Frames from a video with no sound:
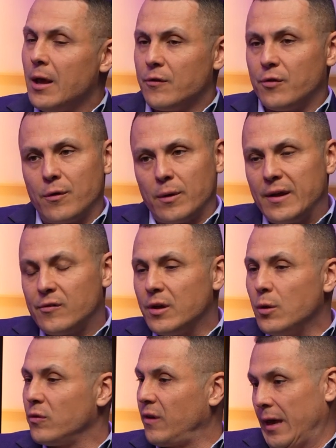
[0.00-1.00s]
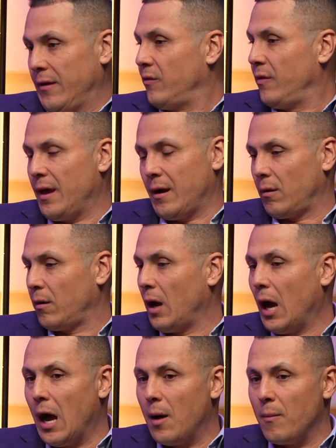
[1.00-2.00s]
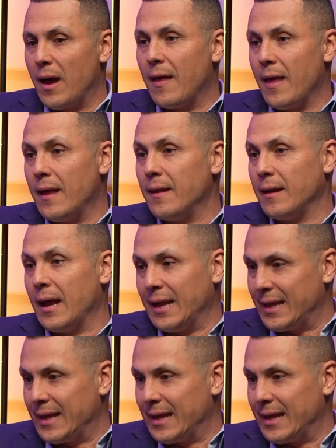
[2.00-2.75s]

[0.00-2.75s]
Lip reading: So there is a use case there, and